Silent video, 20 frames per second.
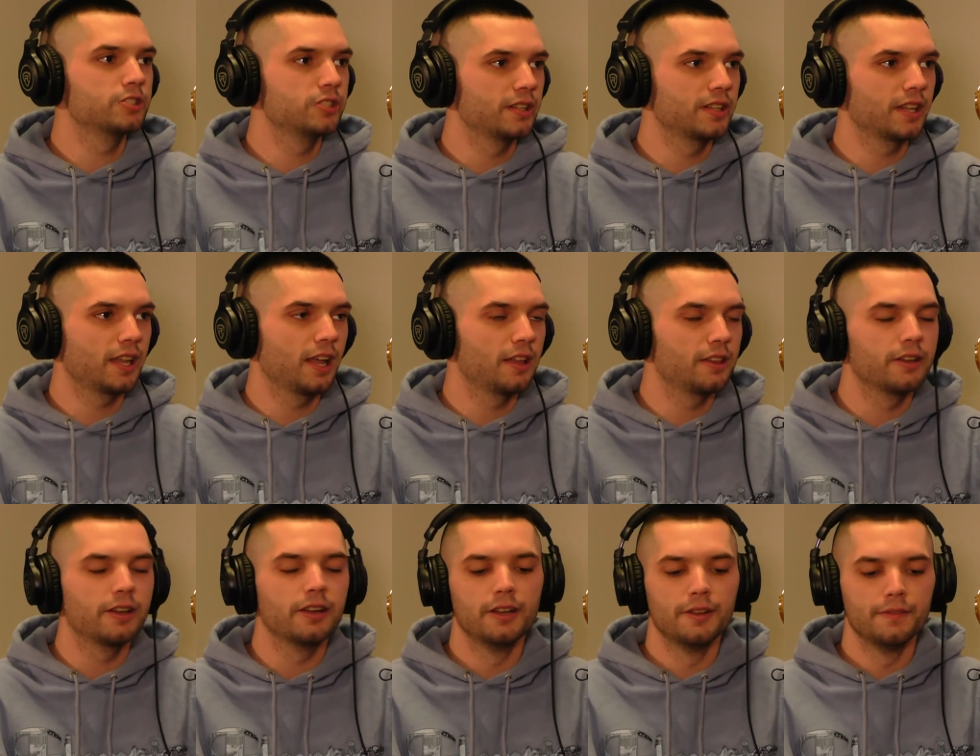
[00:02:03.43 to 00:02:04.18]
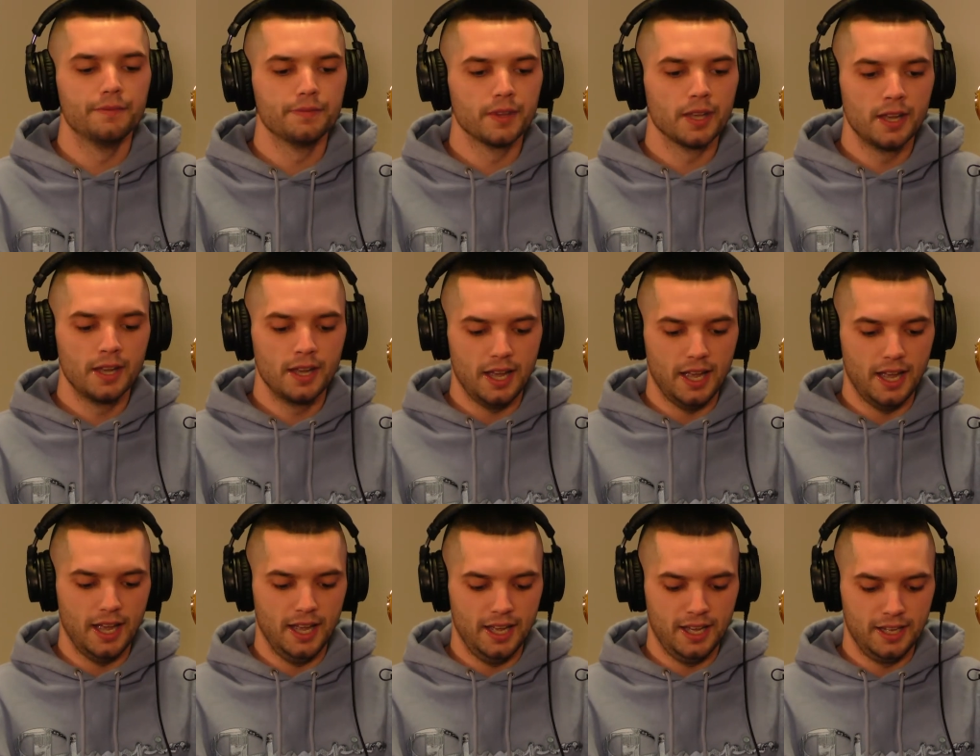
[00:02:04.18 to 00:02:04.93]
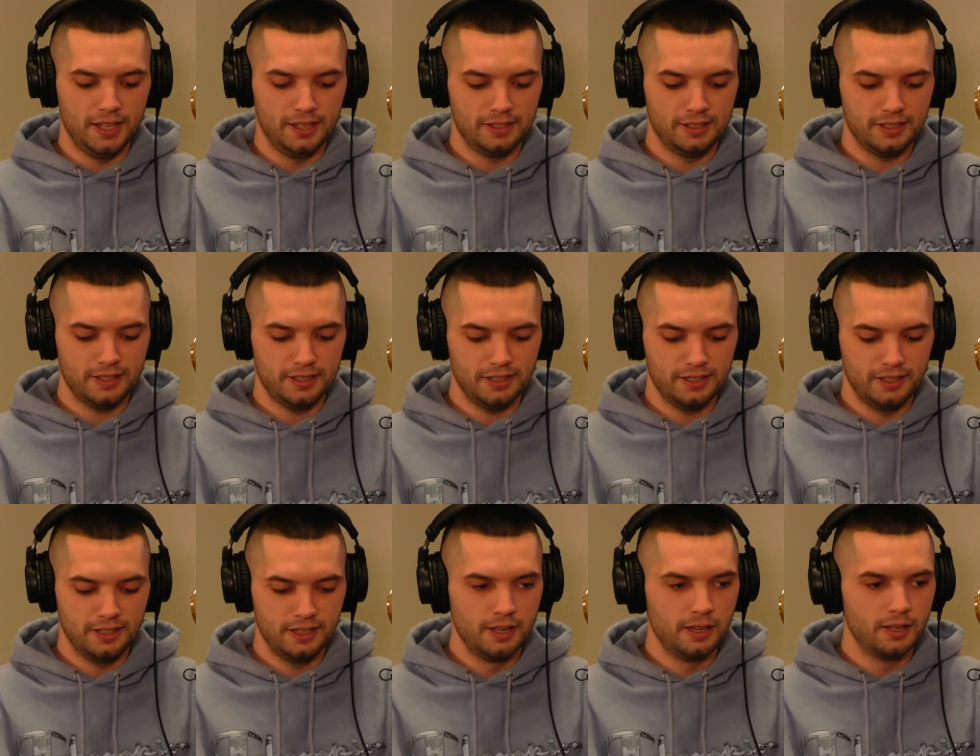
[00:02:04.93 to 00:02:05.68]
shit together, and
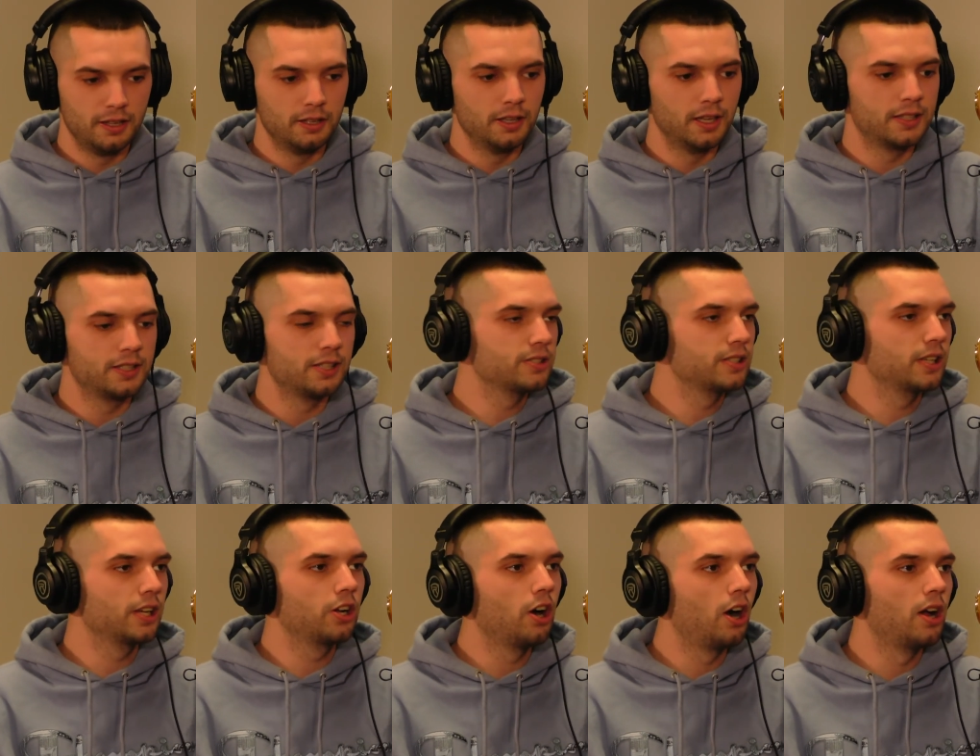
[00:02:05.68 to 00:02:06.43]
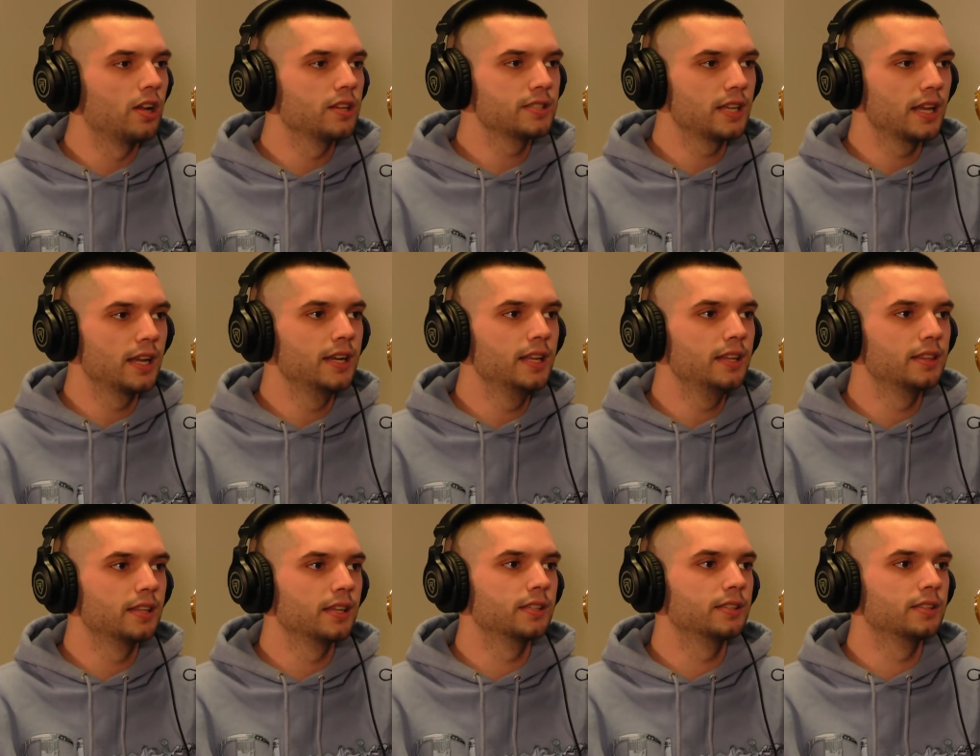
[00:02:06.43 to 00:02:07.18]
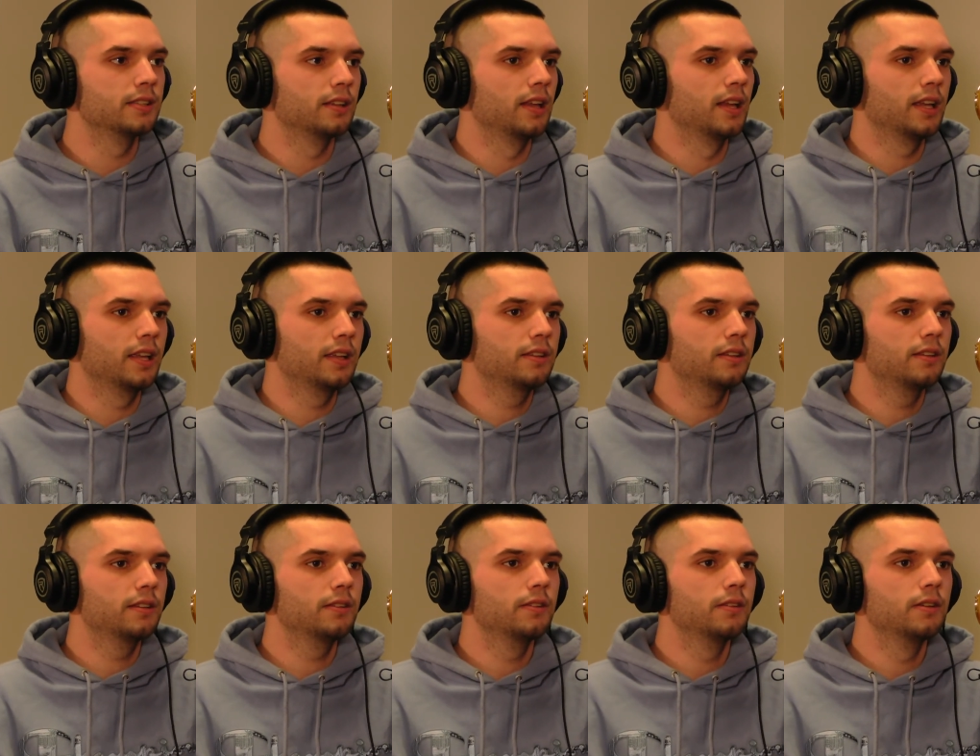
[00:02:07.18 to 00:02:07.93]
it doesn't cost anything to like,
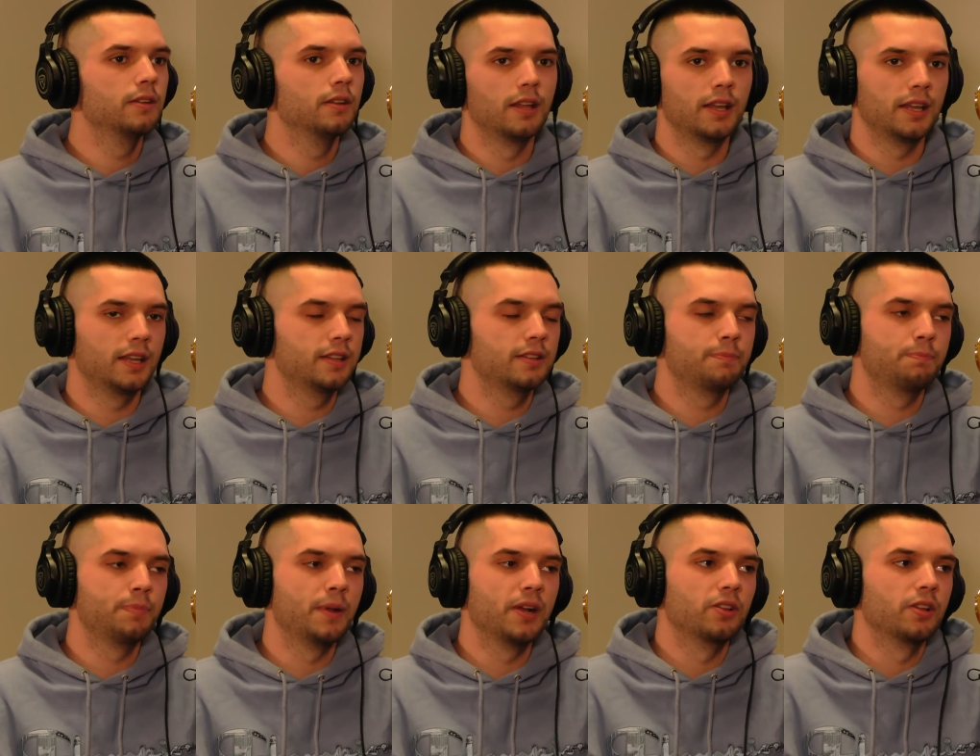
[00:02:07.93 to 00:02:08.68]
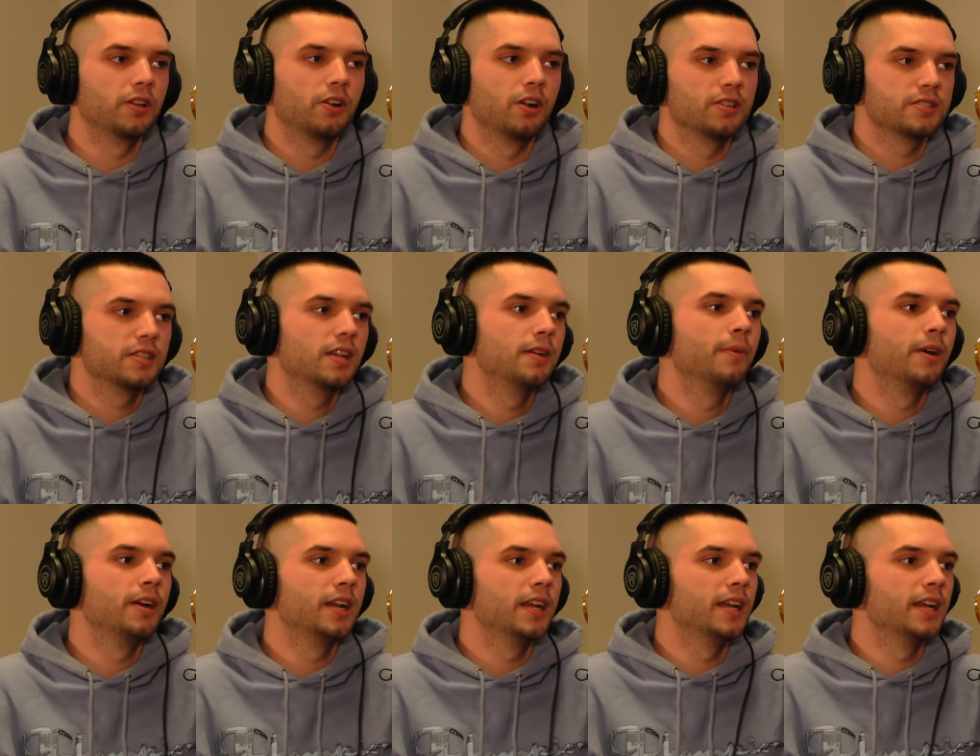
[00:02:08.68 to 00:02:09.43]
like it barely costs anybody to hit